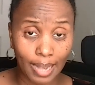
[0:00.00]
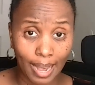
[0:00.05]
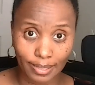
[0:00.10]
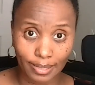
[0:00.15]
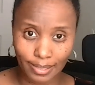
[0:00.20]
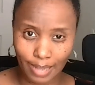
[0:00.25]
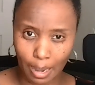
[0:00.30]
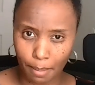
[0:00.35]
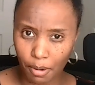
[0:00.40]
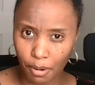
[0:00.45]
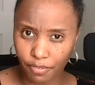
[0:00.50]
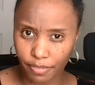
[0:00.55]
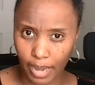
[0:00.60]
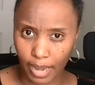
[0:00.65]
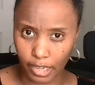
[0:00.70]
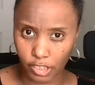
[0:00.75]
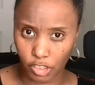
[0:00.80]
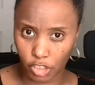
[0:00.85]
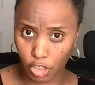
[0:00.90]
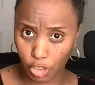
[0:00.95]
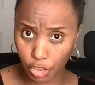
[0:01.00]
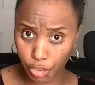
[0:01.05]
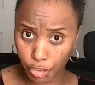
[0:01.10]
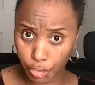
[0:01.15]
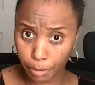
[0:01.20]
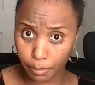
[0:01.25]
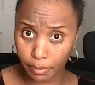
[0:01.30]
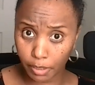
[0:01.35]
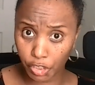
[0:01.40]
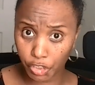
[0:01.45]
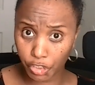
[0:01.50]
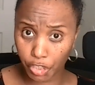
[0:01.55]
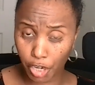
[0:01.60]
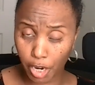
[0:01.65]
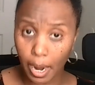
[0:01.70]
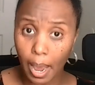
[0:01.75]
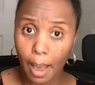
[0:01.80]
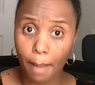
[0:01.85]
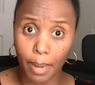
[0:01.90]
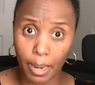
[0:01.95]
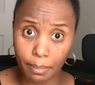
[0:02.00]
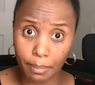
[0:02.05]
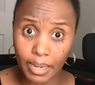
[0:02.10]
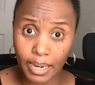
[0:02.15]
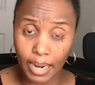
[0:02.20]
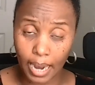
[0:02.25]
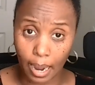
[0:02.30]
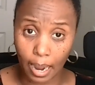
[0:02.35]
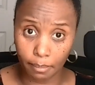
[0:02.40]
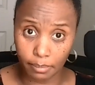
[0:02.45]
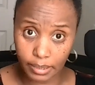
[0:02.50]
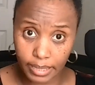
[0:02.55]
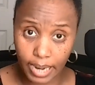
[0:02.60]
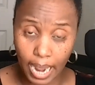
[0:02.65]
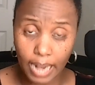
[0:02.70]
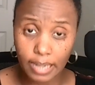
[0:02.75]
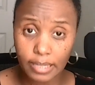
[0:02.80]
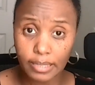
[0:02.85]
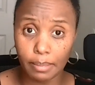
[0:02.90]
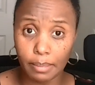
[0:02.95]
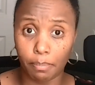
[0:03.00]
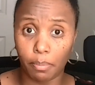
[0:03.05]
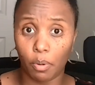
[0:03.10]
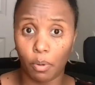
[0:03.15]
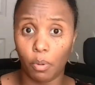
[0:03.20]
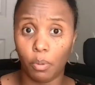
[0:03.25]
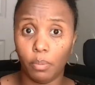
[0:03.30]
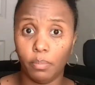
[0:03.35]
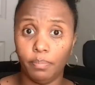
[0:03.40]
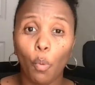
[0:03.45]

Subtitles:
some of that distribution may become taxable.